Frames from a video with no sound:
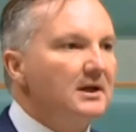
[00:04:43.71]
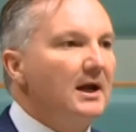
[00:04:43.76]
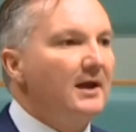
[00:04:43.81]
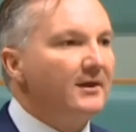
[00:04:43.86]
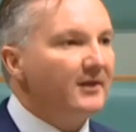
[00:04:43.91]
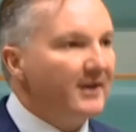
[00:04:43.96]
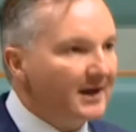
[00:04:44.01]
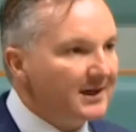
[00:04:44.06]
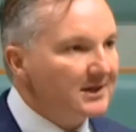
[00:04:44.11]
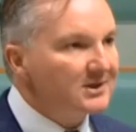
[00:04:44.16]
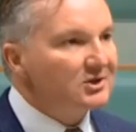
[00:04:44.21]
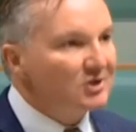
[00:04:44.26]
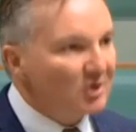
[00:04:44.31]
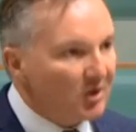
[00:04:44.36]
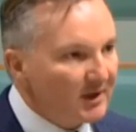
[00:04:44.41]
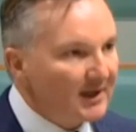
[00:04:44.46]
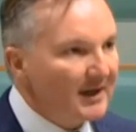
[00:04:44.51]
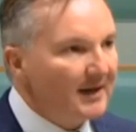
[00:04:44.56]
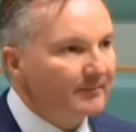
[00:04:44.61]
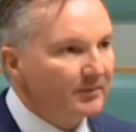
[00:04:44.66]
and that is
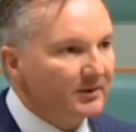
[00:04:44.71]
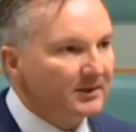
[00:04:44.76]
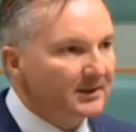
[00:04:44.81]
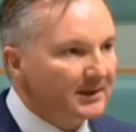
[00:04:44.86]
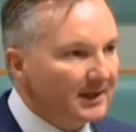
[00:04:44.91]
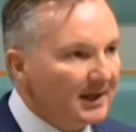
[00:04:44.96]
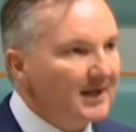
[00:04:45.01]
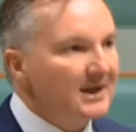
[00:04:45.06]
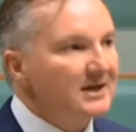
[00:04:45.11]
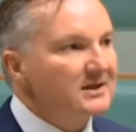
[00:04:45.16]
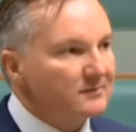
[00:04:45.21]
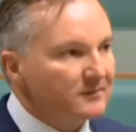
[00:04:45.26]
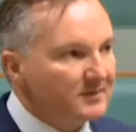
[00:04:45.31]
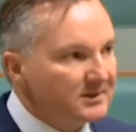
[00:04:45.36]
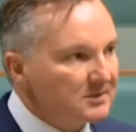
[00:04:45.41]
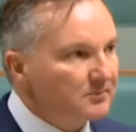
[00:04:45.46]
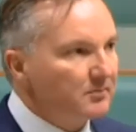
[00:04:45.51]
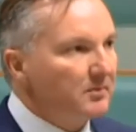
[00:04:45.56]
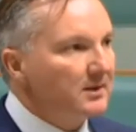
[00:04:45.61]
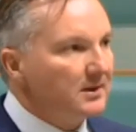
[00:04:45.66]
not happening as we
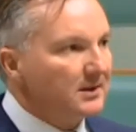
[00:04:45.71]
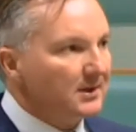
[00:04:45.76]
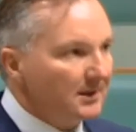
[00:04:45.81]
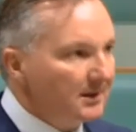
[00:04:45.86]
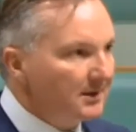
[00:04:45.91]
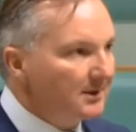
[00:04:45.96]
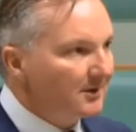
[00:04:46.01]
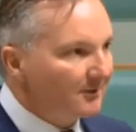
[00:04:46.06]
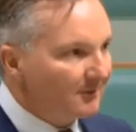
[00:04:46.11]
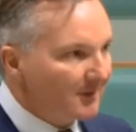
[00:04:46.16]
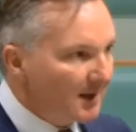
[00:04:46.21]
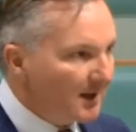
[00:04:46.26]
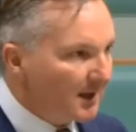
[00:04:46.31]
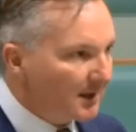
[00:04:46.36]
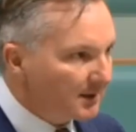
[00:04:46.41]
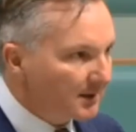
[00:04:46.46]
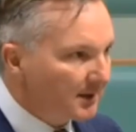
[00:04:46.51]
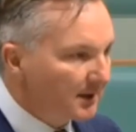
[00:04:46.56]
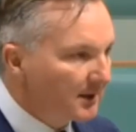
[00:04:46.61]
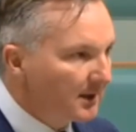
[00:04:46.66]
speak in
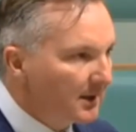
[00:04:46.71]
Iraq.